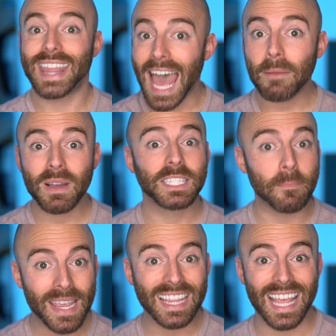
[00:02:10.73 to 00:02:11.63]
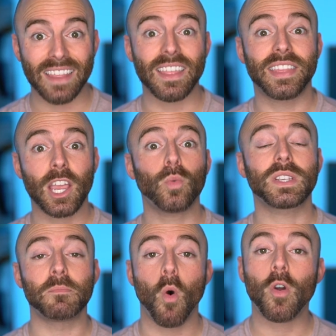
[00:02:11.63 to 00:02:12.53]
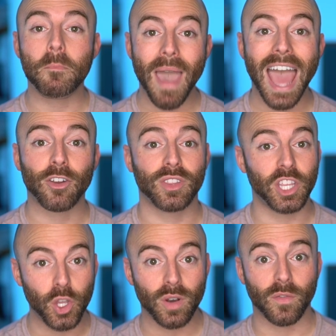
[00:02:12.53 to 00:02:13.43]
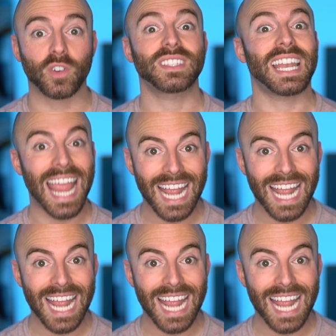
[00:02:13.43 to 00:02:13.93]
That must mean then that there was more matter in the universe than